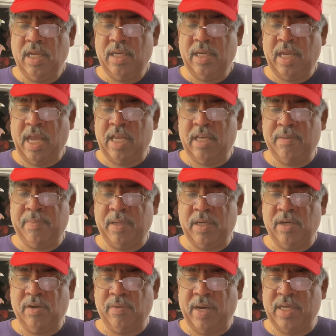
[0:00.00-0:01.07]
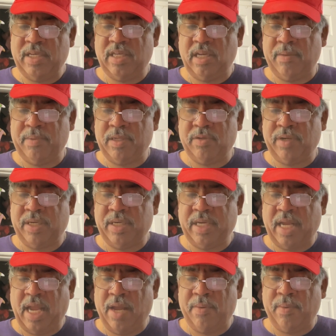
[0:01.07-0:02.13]
There hasn't been an arrest of a
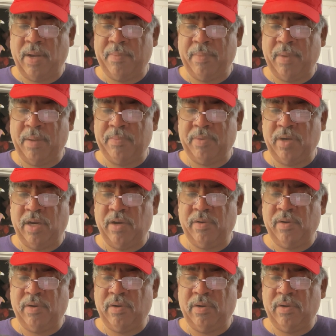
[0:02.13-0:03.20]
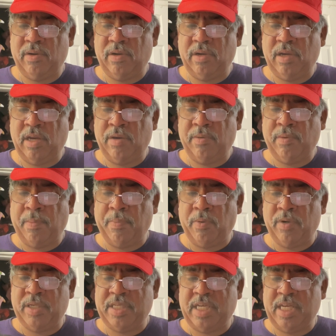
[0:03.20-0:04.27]
Trinidadwa member in
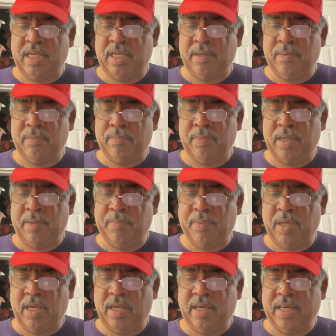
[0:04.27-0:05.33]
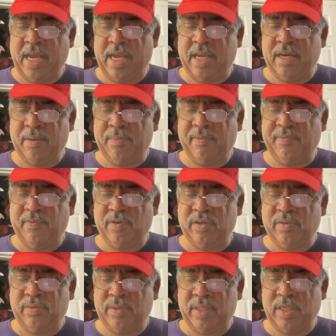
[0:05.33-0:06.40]
reported CBP data before
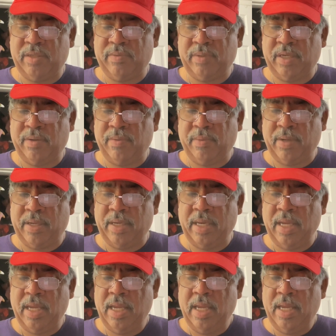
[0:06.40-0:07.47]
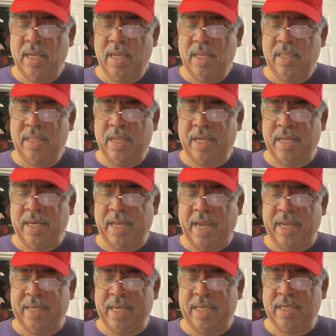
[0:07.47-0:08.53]
2021. Think of
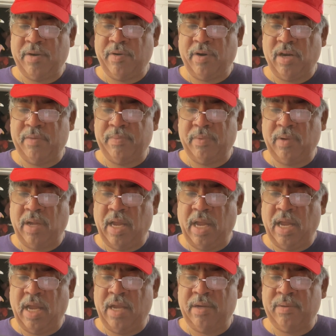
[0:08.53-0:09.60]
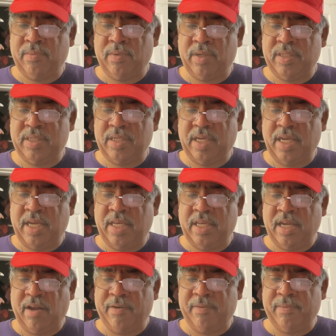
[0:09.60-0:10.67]
that. That's incredible. I was in
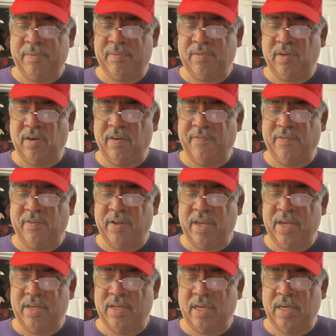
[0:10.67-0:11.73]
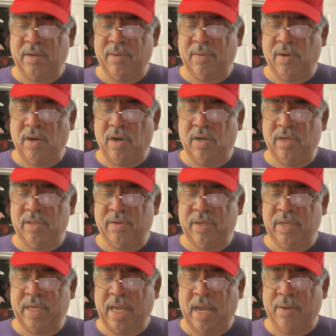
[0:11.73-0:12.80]
the government for 34 years. I never heard of
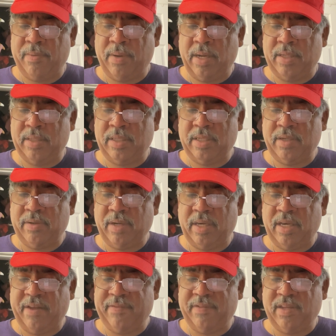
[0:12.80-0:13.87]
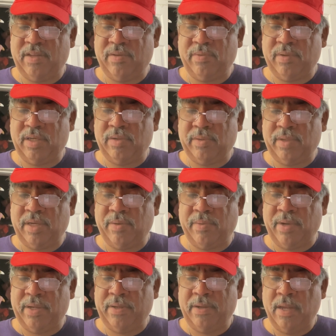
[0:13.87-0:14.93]
Trinidadwa until I left in
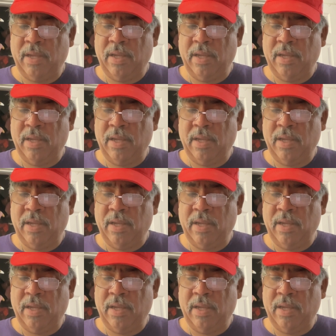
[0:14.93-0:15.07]
2021